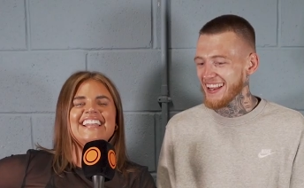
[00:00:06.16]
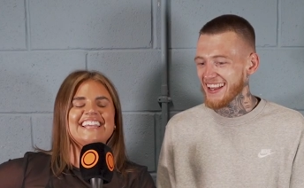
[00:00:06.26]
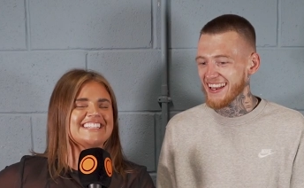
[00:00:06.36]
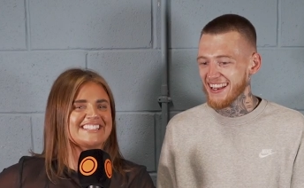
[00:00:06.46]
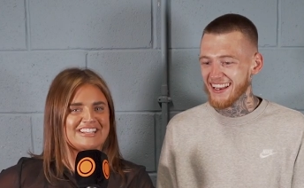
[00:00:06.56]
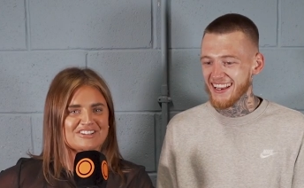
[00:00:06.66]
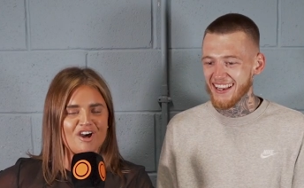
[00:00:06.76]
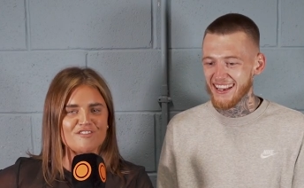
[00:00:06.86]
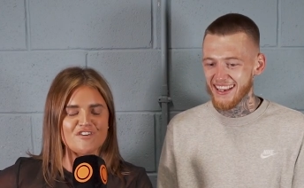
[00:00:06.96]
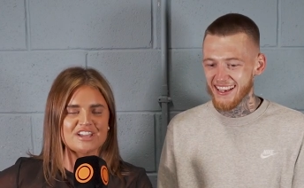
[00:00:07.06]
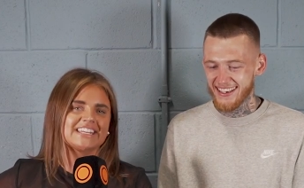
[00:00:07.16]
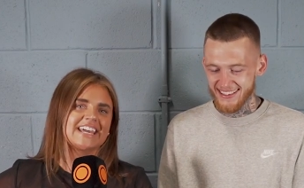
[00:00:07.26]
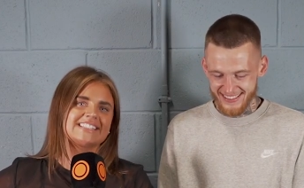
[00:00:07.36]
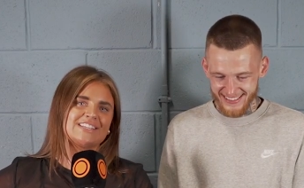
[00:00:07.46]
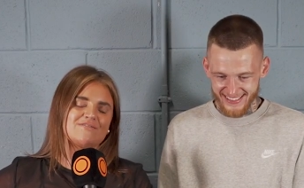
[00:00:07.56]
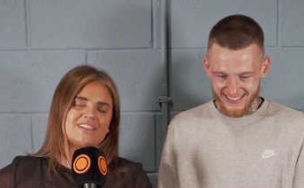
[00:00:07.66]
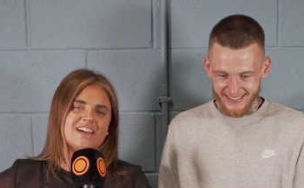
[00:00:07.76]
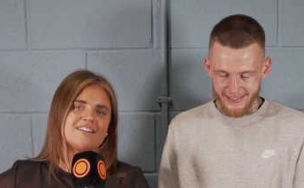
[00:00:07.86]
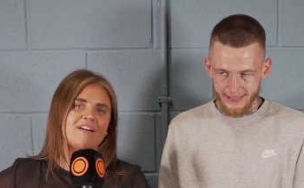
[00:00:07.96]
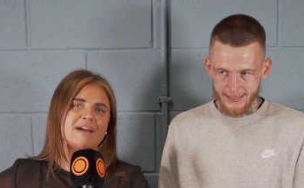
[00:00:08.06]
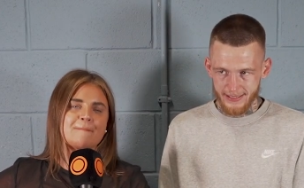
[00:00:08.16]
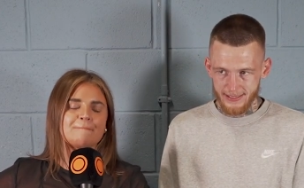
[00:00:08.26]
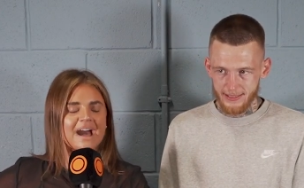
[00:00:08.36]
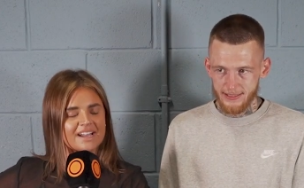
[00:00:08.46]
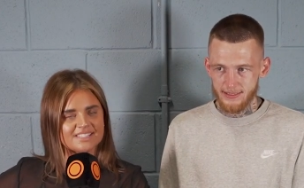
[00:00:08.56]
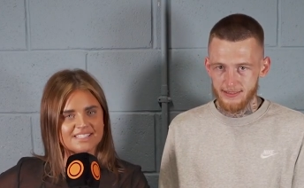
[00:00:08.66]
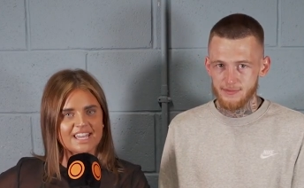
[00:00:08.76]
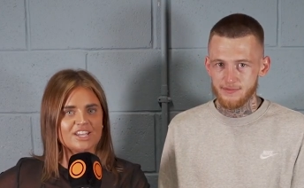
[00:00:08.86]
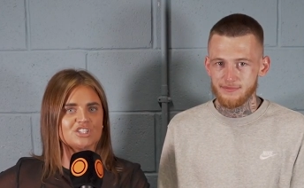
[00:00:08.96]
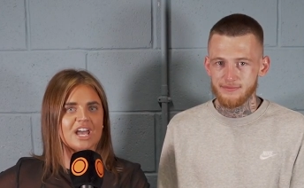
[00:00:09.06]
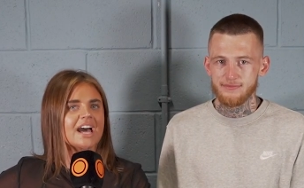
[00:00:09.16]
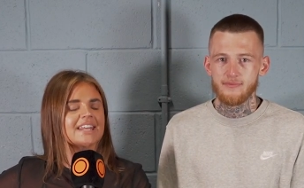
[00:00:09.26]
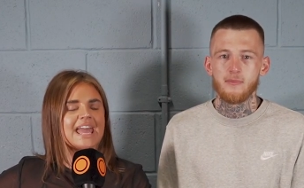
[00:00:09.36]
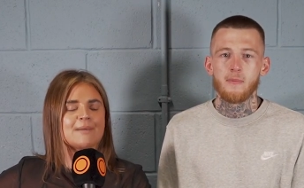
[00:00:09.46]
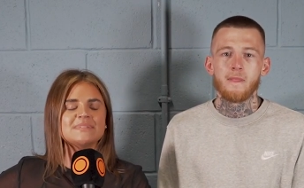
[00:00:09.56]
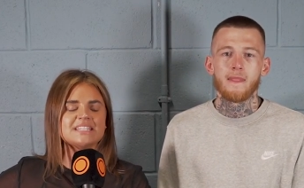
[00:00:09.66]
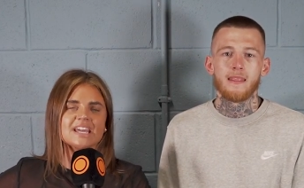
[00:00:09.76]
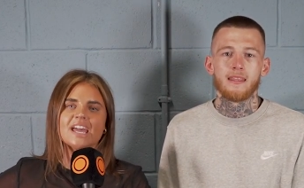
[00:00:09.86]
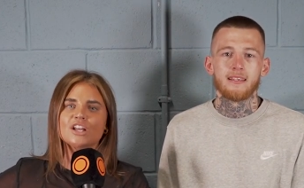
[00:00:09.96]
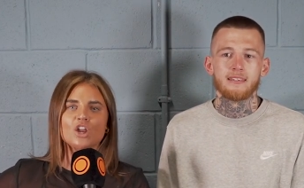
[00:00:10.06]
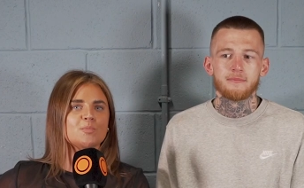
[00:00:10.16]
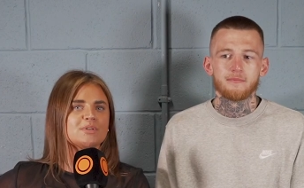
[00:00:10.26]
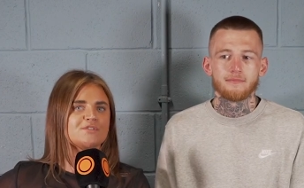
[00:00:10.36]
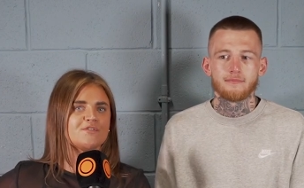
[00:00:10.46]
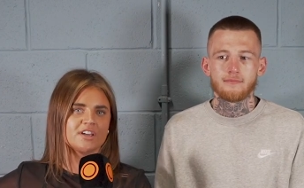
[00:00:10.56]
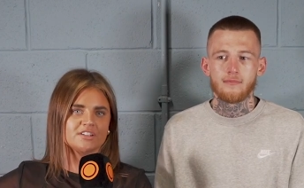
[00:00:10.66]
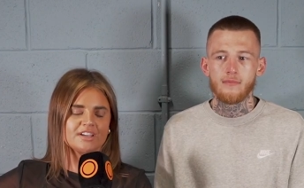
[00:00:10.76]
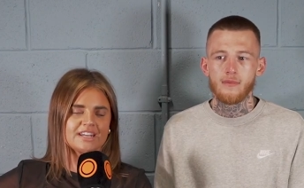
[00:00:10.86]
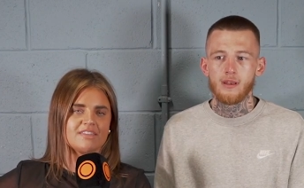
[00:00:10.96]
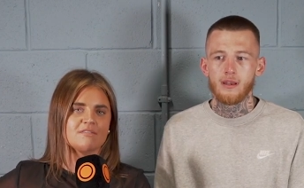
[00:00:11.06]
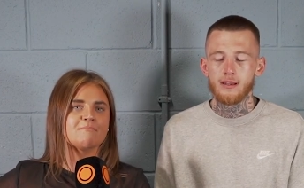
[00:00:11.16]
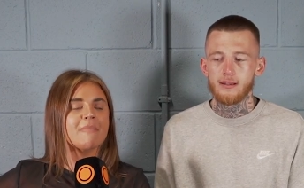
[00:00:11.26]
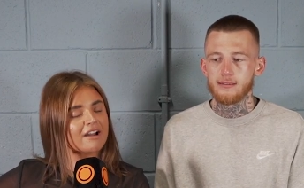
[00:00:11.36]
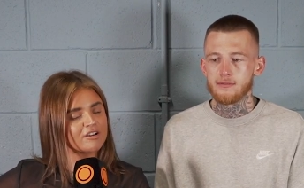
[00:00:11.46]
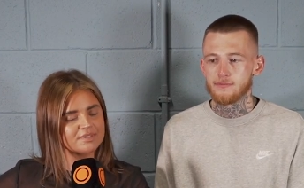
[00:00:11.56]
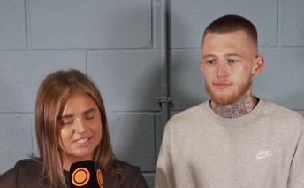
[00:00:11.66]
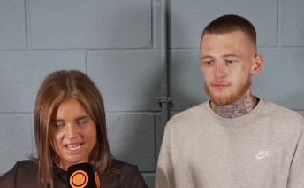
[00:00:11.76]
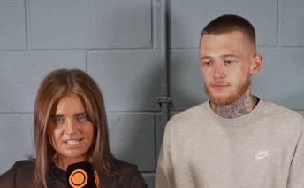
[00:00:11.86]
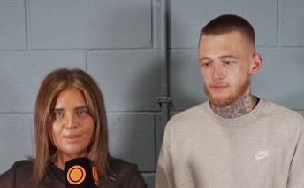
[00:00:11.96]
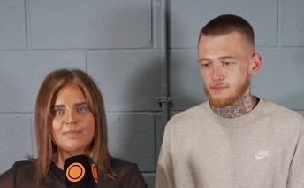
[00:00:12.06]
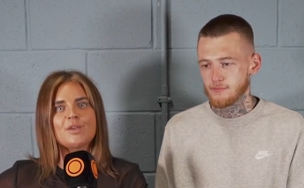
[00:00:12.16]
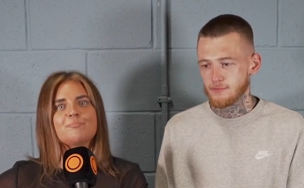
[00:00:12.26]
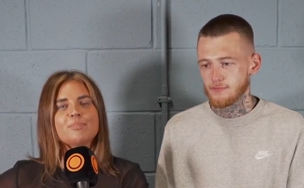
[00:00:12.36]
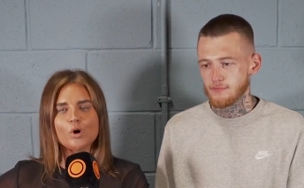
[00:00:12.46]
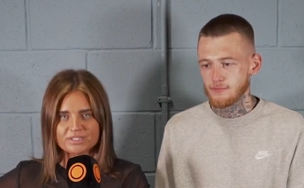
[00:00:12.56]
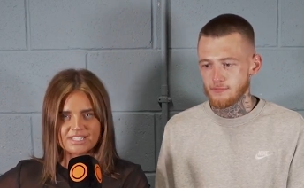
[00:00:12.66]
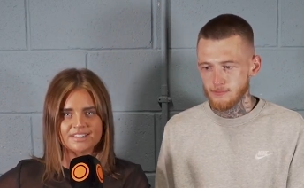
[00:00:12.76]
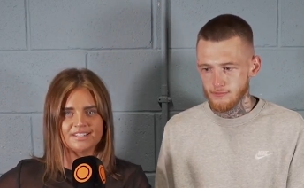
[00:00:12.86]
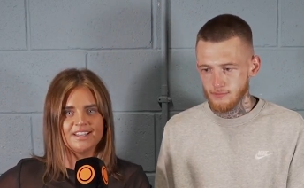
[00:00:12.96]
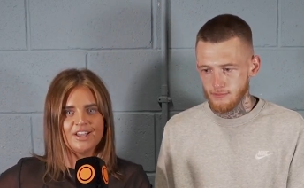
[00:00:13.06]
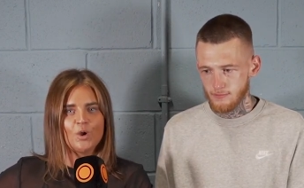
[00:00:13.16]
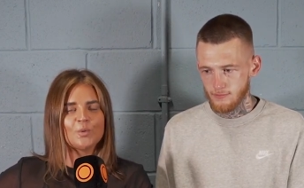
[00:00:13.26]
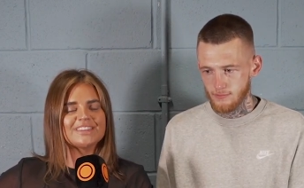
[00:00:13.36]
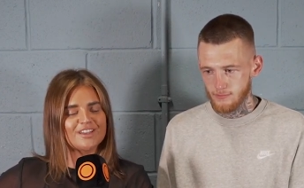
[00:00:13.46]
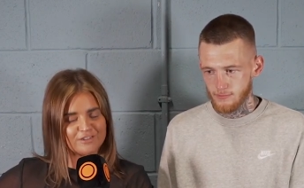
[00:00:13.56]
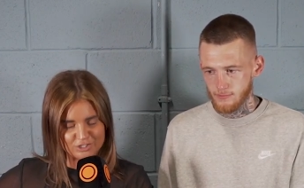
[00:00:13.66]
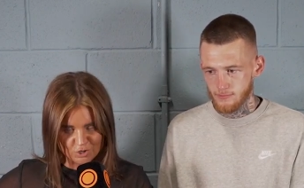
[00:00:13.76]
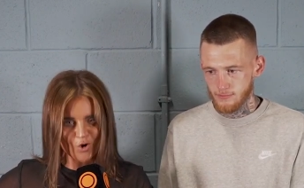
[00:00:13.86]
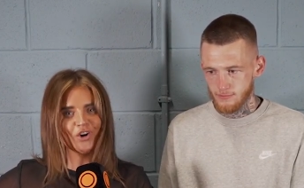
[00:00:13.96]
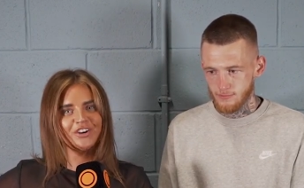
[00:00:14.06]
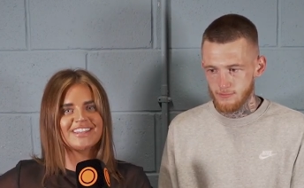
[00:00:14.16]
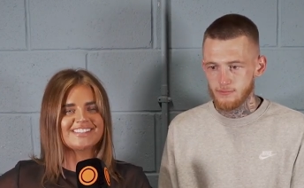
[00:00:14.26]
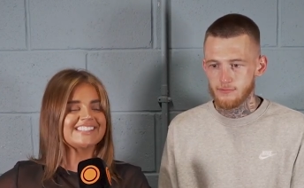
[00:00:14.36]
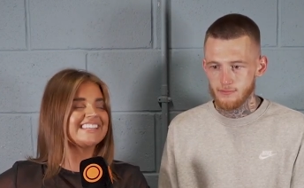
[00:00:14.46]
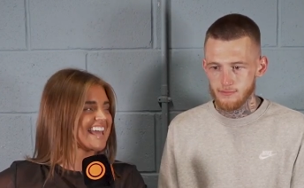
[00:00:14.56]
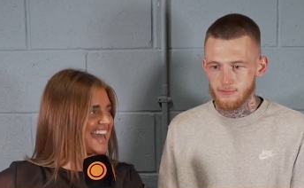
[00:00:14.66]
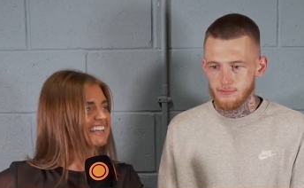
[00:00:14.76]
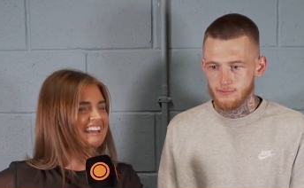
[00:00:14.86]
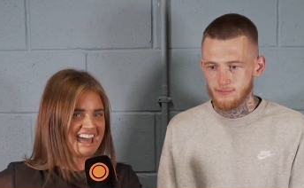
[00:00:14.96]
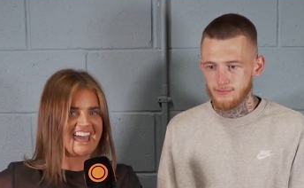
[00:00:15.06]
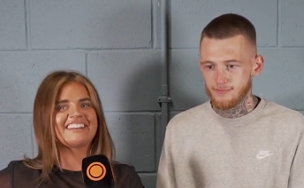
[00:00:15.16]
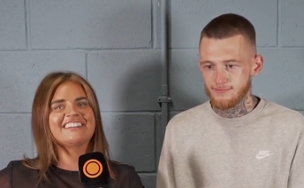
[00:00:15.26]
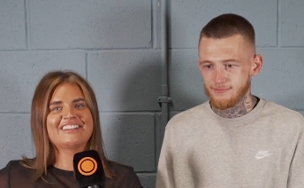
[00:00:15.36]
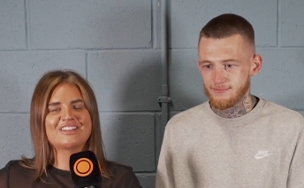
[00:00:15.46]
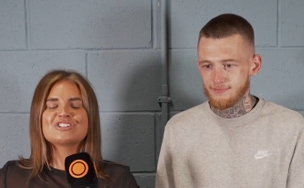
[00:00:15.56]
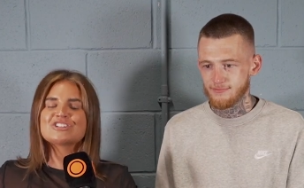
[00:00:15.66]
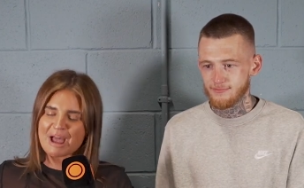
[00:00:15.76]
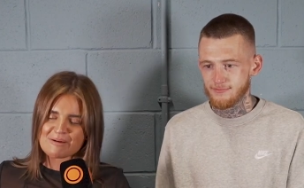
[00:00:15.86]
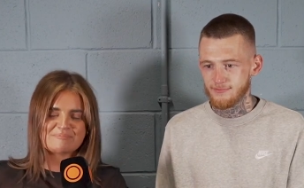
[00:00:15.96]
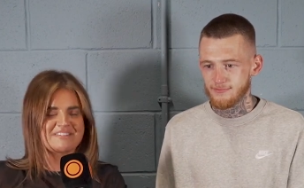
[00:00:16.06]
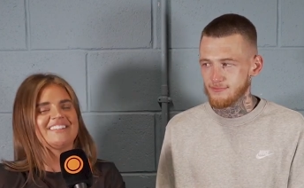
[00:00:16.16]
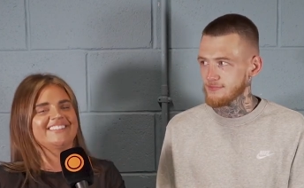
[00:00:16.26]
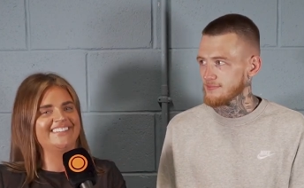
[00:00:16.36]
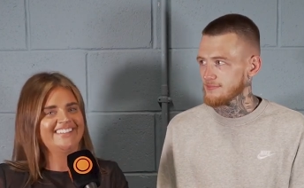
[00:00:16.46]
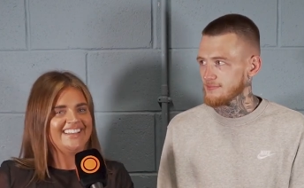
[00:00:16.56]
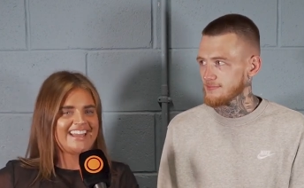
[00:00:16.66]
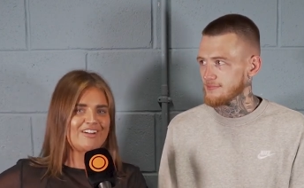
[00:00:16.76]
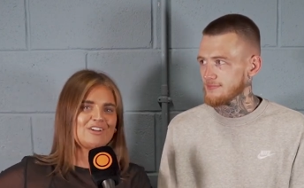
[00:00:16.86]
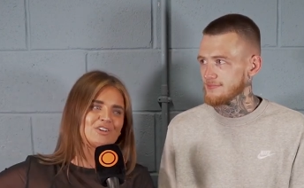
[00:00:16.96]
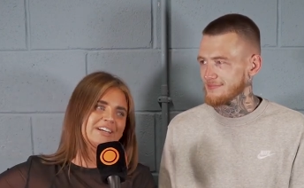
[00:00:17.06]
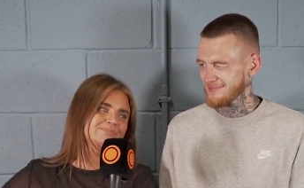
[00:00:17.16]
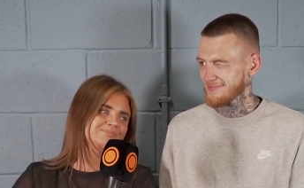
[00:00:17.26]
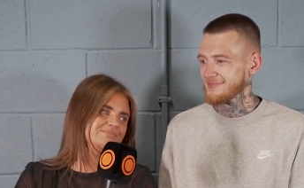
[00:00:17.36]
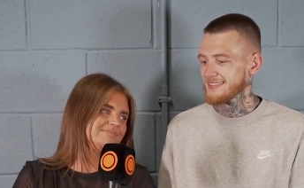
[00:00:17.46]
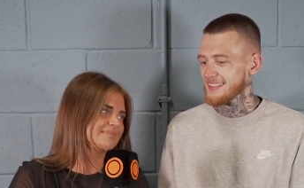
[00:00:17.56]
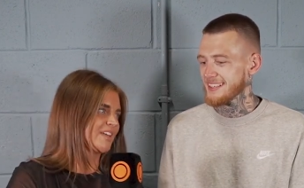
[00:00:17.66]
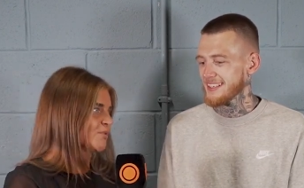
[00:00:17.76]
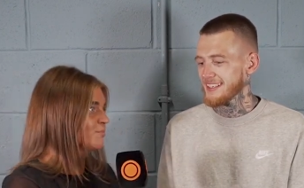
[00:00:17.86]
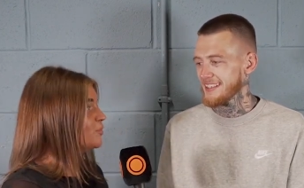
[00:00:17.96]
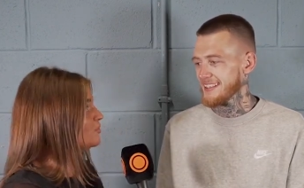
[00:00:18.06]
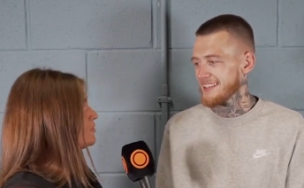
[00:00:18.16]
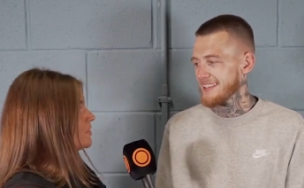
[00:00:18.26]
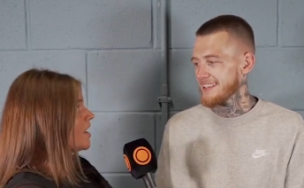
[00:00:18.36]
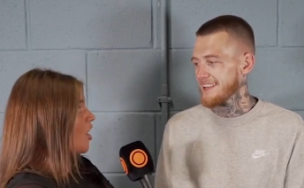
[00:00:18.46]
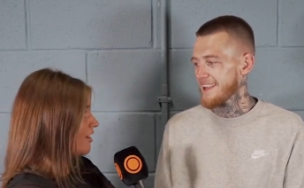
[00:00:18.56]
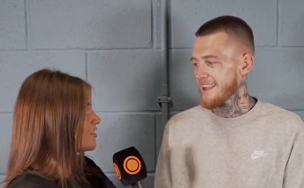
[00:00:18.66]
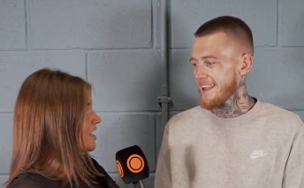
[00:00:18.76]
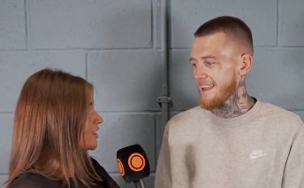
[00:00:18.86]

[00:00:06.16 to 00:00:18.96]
Speaker 1: Lydia Des Dolles, Fight Connect TV, and I am backstage at MTK Global's Fight Night in the Macron Stadium in Bolton with a victorious, yet again, champion, Gary Cully. Irish